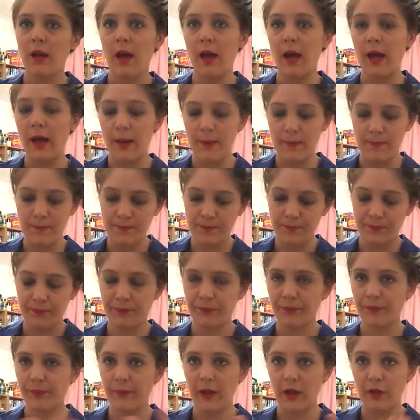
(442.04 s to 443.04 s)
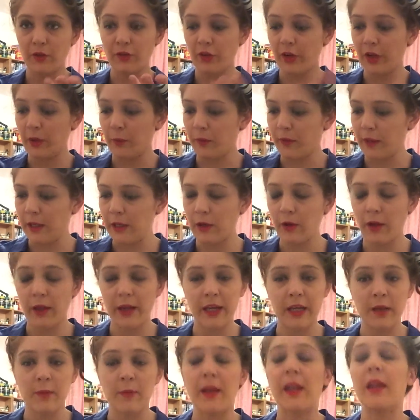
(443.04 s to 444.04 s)
Um, I'll show you what they look
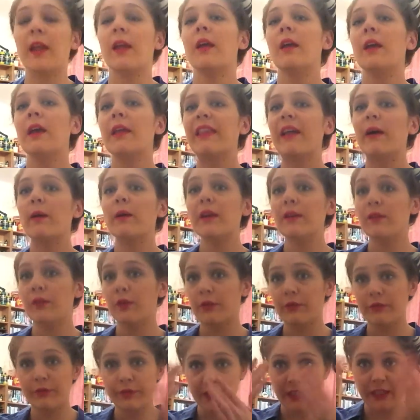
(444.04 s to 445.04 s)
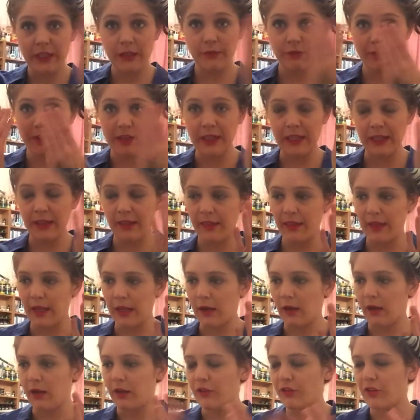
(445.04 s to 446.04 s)
like in a minute. That will give you a really, really thick
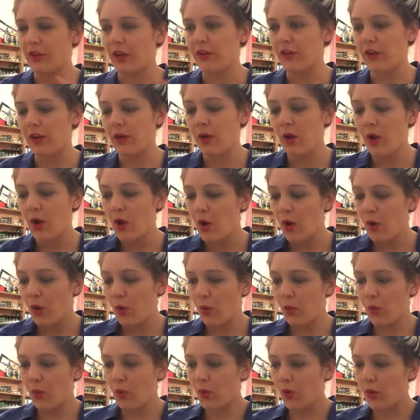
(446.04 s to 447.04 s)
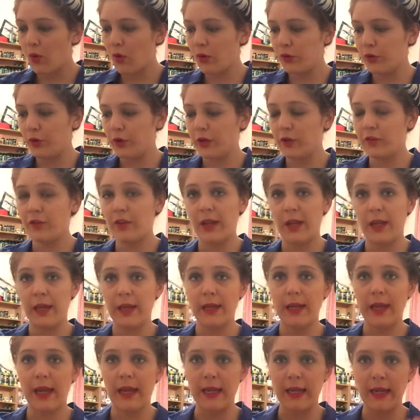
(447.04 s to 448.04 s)
eyeshadow. Or you can
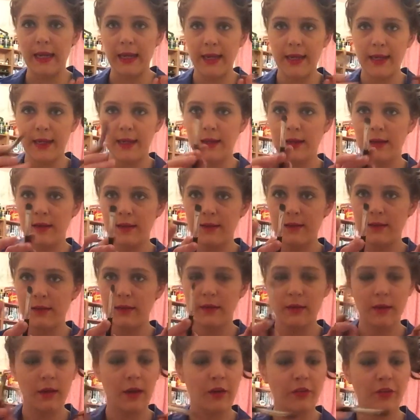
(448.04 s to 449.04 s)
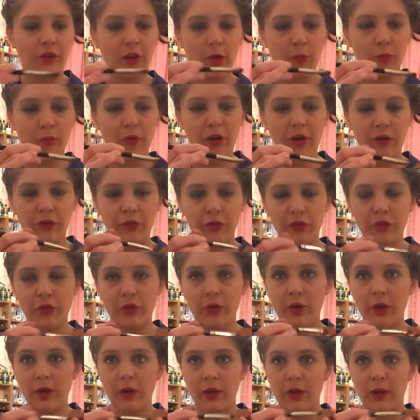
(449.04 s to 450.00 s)
take a eyeshadow brush